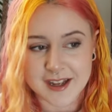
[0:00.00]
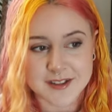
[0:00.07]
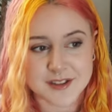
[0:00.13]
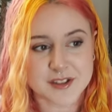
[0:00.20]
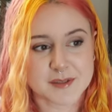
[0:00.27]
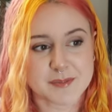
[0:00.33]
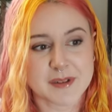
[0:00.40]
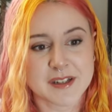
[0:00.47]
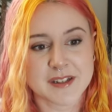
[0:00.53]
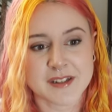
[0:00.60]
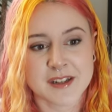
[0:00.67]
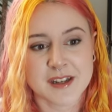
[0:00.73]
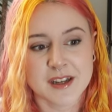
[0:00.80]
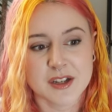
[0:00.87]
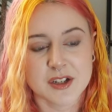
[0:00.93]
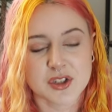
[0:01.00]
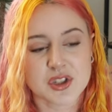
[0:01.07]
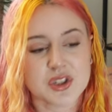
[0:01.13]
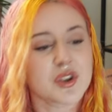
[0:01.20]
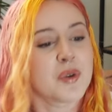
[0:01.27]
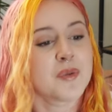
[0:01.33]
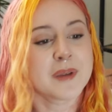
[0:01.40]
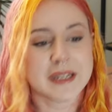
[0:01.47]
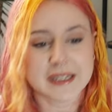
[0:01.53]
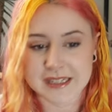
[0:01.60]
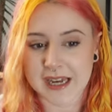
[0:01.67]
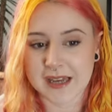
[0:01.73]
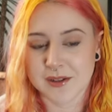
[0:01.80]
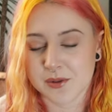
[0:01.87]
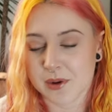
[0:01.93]
There's been so many
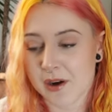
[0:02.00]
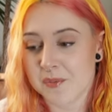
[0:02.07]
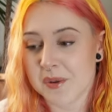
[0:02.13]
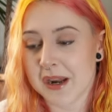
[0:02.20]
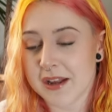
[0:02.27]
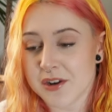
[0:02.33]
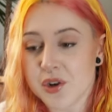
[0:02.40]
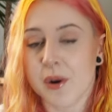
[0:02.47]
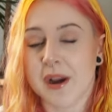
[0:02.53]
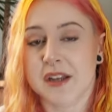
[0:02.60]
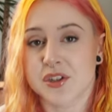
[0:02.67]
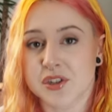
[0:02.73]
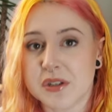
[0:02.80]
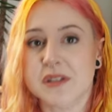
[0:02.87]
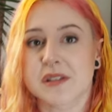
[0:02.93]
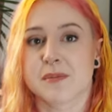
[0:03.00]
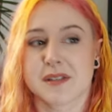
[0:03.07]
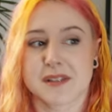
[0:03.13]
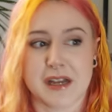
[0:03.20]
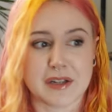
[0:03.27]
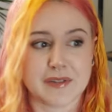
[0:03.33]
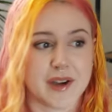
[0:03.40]
times where I've been like, no, I can do this myself.